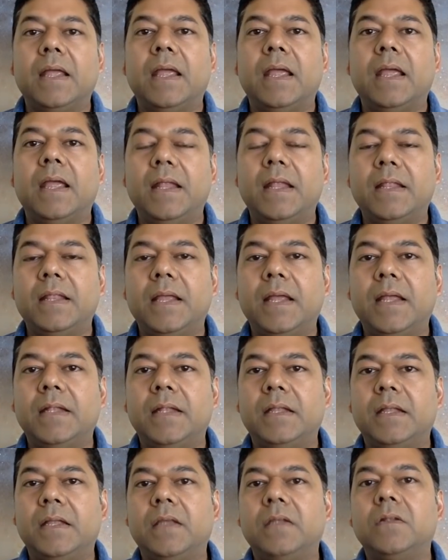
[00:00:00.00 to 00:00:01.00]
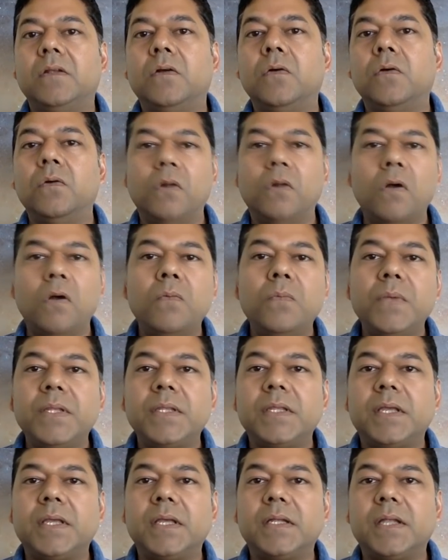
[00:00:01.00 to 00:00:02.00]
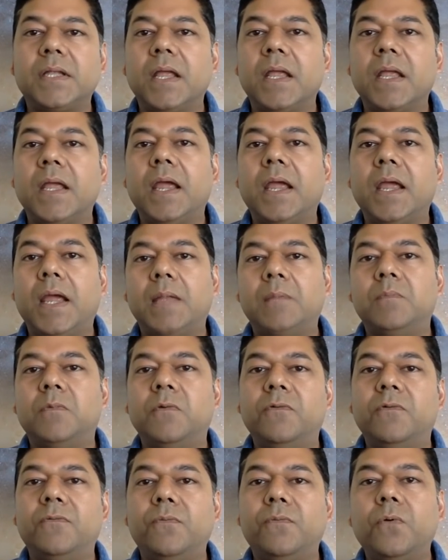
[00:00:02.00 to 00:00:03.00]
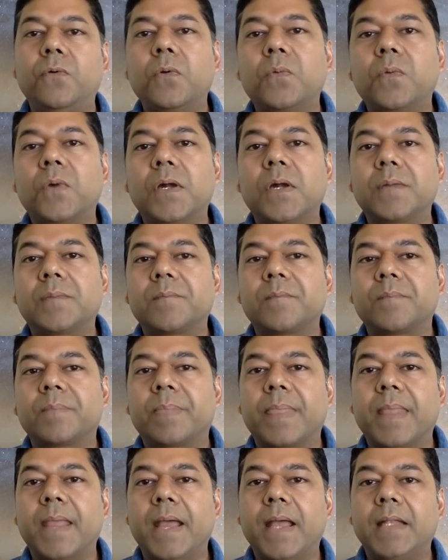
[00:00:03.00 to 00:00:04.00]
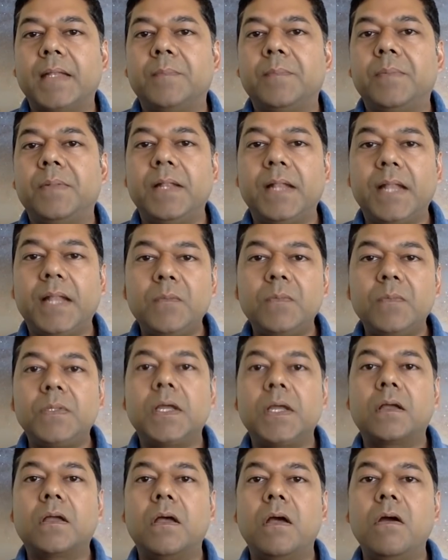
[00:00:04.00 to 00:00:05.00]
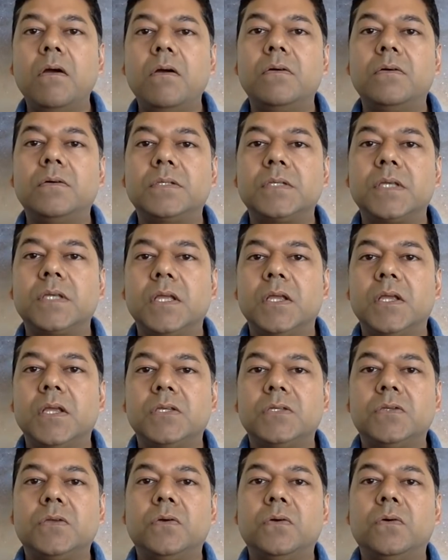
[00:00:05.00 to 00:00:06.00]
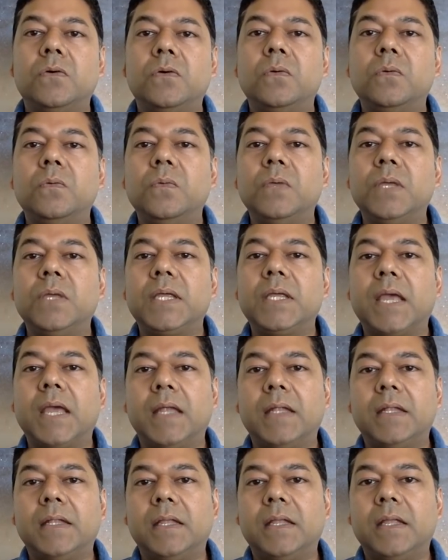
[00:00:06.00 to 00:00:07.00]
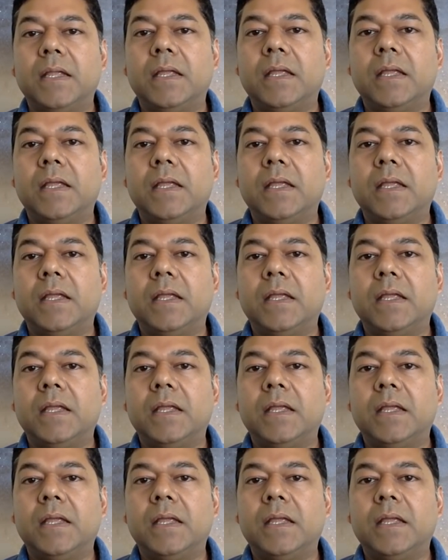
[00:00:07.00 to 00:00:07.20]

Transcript: and then, grow with it and move forward and play with the codes, so we can,